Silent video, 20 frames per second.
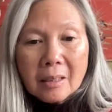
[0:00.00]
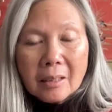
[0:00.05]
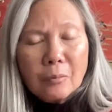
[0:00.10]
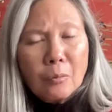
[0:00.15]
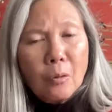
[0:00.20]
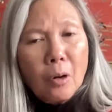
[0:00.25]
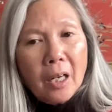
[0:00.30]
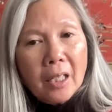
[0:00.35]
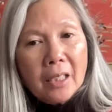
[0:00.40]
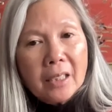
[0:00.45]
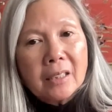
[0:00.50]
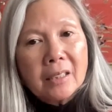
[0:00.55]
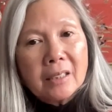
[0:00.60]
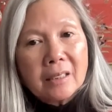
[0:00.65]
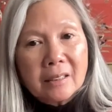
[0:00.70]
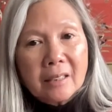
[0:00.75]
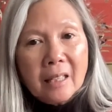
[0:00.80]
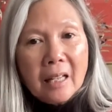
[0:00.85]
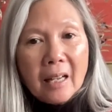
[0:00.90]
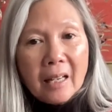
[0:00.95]
And why
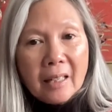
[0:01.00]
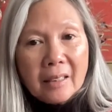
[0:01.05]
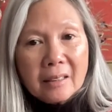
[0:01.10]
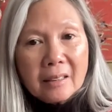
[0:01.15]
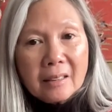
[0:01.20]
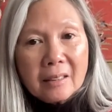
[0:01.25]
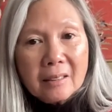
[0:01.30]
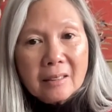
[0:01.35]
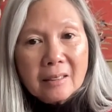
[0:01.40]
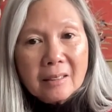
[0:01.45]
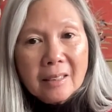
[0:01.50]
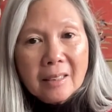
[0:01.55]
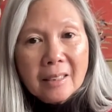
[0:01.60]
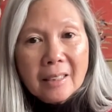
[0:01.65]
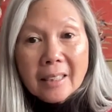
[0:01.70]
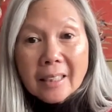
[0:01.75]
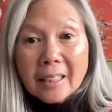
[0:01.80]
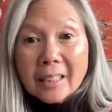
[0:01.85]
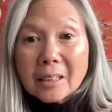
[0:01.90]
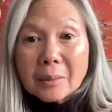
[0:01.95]
is that?
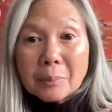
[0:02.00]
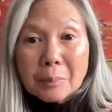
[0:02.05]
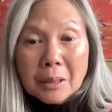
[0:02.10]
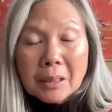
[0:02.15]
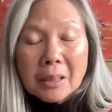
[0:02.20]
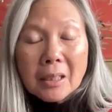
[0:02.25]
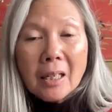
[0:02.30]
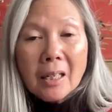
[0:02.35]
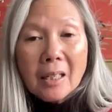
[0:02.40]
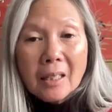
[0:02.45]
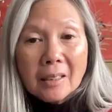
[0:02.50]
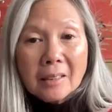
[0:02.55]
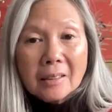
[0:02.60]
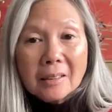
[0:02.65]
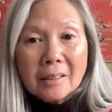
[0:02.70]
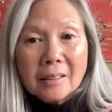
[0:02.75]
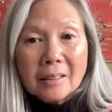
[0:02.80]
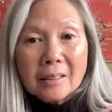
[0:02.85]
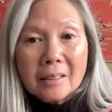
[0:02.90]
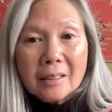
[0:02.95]
It's
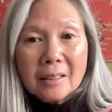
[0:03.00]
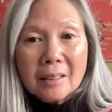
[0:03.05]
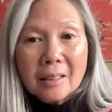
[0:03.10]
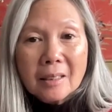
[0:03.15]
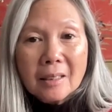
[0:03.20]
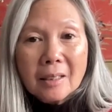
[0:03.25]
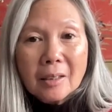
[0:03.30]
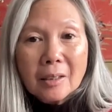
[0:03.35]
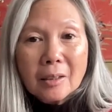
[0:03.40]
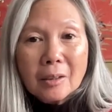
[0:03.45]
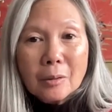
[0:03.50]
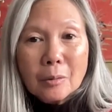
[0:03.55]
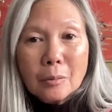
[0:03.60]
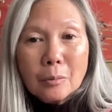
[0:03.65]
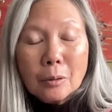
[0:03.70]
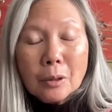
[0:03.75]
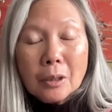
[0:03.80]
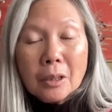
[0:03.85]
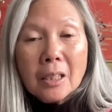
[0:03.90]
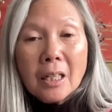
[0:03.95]
because
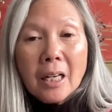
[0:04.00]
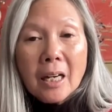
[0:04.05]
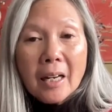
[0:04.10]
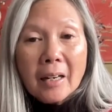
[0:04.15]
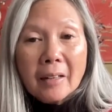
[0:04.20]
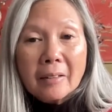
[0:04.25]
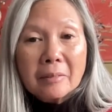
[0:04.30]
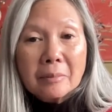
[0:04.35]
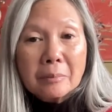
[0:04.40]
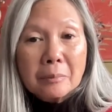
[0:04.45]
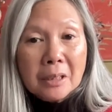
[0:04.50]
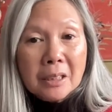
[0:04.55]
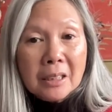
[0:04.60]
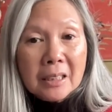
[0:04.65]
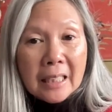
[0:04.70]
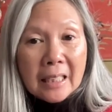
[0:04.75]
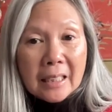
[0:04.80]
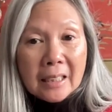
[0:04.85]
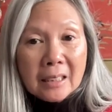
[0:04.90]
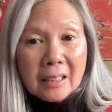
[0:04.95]
we have
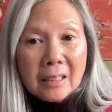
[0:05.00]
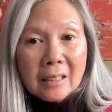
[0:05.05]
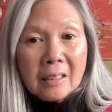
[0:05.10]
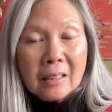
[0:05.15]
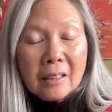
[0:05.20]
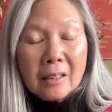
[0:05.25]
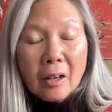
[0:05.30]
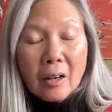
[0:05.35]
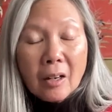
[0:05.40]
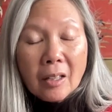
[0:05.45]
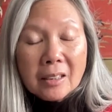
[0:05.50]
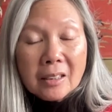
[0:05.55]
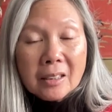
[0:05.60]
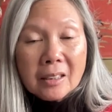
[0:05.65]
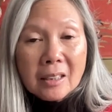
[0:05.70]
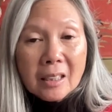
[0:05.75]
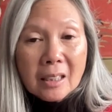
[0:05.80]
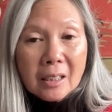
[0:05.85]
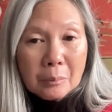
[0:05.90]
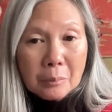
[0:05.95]
mistaken
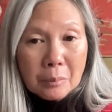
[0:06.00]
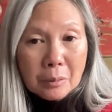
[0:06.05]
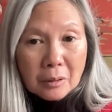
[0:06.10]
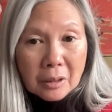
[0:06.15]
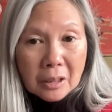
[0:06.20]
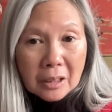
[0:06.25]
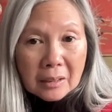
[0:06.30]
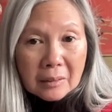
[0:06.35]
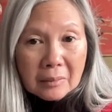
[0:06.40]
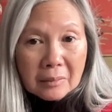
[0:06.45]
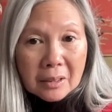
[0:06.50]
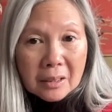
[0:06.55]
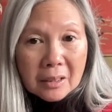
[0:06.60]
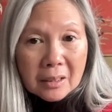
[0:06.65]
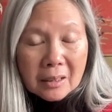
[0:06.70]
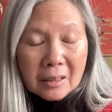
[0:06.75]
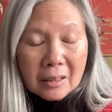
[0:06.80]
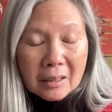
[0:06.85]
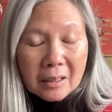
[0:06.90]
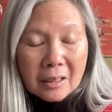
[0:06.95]
thoughts and
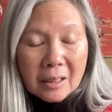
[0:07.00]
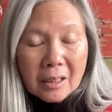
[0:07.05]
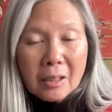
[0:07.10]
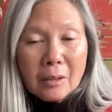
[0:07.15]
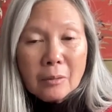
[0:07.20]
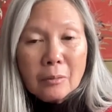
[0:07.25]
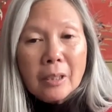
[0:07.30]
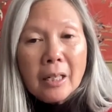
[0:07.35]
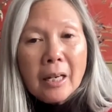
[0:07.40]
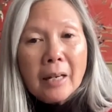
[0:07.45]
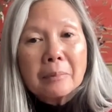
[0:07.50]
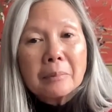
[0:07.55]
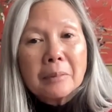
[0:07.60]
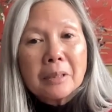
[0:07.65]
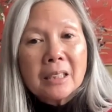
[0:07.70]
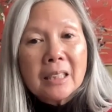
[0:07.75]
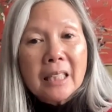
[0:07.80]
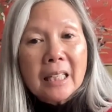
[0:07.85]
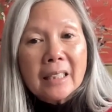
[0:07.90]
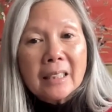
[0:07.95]
beliefs. We have
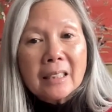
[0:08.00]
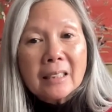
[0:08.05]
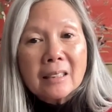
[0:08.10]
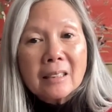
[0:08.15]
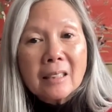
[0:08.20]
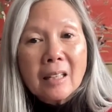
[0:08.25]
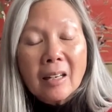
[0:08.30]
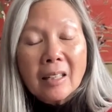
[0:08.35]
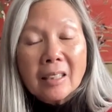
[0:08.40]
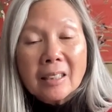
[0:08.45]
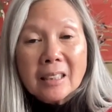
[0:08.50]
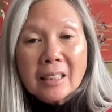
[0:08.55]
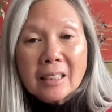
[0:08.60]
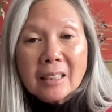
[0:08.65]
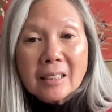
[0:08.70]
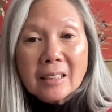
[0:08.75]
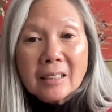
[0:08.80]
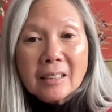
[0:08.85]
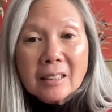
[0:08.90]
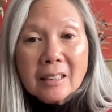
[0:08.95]
mistaken
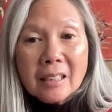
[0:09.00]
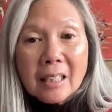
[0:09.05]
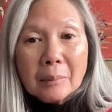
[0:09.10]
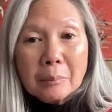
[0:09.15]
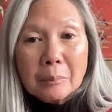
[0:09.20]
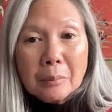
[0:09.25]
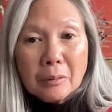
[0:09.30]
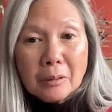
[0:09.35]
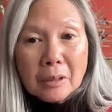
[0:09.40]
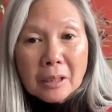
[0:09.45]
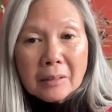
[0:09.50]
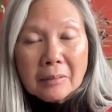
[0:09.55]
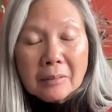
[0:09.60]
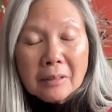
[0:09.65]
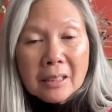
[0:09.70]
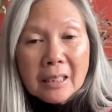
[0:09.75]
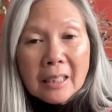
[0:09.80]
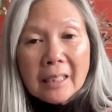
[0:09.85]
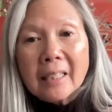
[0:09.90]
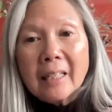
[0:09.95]
ideas and
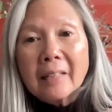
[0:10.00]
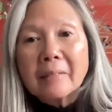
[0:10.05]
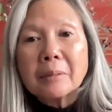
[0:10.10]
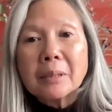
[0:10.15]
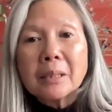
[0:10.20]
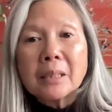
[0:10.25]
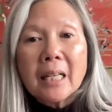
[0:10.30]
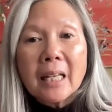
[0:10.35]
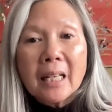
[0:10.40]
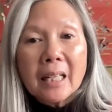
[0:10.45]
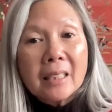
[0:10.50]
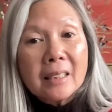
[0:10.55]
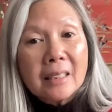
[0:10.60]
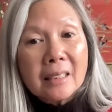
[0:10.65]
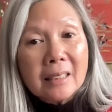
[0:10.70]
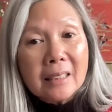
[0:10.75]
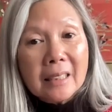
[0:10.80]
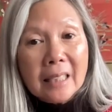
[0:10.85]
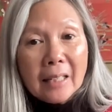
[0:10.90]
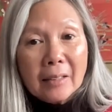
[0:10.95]
beliefs that have been
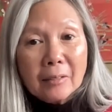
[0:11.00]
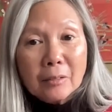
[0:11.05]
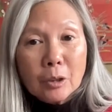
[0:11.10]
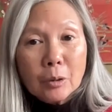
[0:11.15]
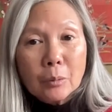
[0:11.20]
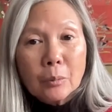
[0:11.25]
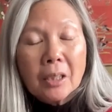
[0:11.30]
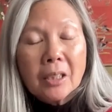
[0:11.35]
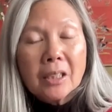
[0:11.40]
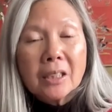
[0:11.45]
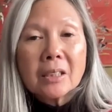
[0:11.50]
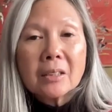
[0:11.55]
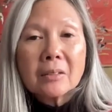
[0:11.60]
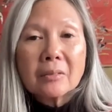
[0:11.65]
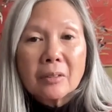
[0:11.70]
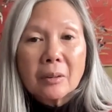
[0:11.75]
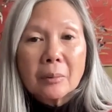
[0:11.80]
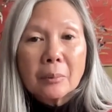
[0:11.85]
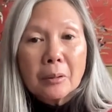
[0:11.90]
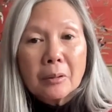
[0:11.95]
handed down to us
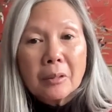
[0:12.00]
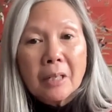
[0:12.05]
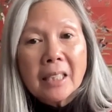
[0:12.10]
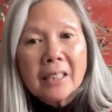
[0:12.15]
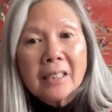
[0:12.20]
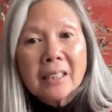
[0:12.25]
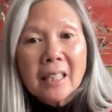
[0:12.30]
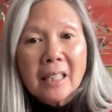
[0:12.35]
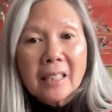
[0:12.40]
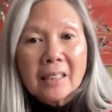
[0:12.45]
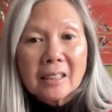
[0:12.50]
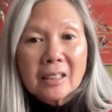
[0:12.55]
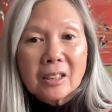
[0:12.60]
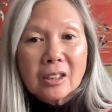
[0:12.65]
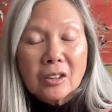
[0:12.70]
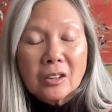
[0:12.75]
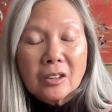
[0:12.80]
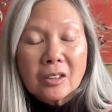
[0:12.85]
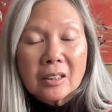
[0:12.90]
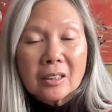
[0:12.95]
from our
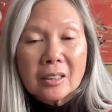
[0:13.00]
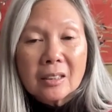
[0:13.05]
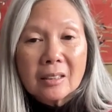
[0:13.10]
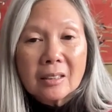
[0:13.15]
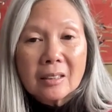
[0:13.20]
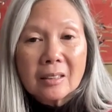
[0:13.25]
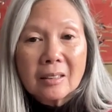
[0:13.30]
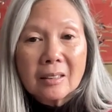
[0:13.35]
ancestors.